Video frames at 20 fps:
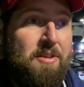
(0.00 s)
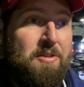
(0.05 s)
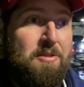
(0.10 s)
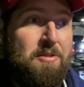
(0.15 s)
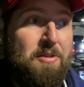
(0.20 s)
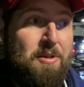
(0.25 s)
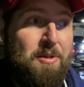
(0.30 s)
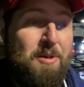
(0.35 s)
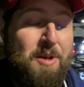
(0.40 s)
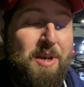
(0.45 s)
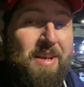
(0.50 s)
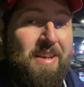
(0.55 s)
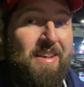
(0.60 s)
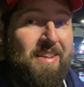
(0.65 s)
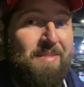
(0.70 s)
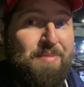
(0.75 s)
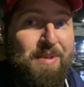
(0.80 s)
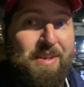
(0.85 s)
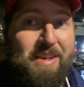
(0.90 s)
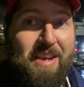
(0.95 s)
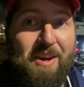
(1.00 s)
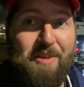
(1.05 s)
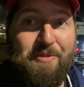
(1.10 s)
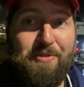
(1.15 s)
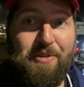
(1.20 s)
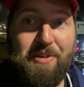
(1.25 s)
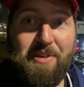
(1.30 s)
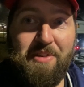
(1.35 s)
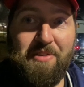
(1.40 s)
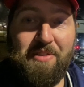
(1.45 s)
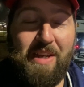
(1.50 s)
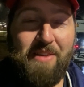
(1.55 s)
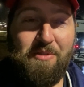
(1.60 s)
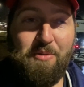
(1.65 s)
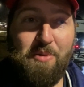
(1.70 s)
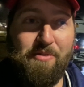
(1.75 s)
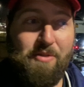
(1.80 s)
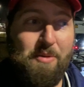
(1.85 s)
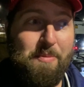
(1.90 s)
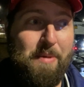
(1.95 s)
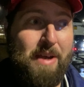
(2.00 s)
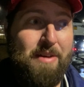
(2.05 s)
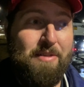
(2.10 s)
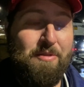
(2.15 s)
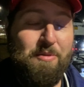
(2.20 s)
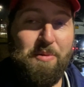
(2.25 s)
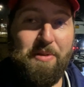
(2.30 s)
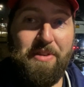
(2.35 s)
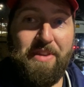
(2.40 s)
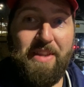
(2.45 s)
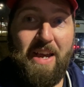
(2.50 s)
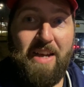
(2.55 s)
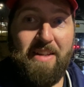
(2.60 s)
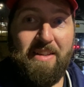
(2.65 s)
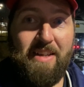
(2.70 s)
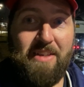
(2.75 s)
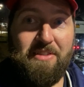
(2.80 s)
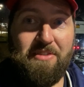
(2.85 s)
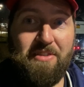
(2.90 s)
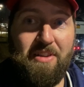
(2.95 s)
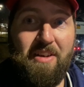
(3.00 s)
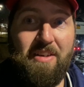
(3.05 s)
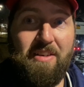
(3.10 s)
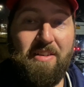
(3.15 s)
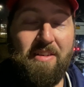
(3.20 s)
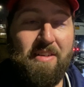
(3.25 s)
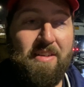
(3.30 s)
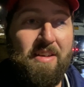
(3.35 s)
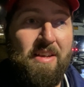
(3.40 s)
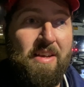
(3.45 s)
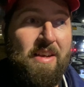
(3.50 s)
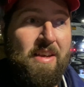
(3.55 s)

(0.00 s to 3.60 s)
So be careful, because that 12-volt battery will not last long.